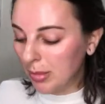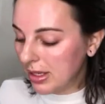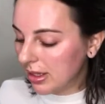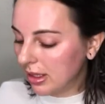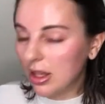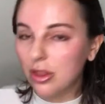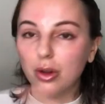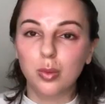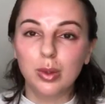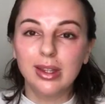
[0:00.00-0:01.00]
basically, they're
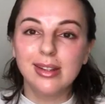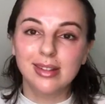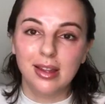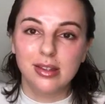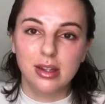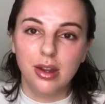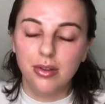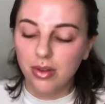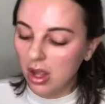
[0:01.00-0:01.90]
really sensitive.